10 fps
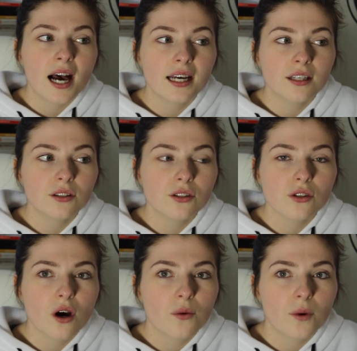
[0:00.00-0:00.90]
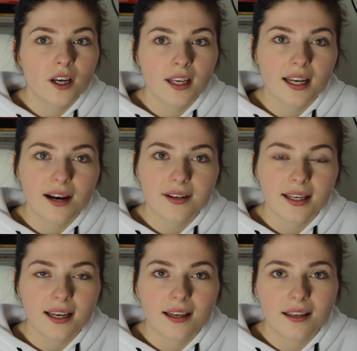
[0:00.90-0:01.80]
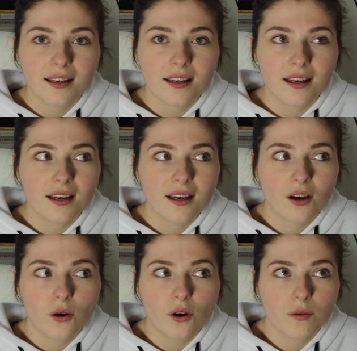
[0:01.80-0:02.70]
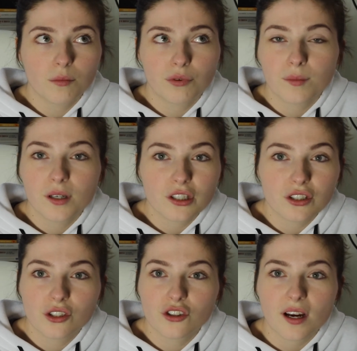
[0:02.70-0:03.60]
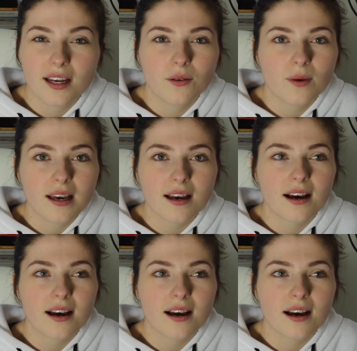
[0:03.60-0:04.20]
I could start working out again pretty much straight away.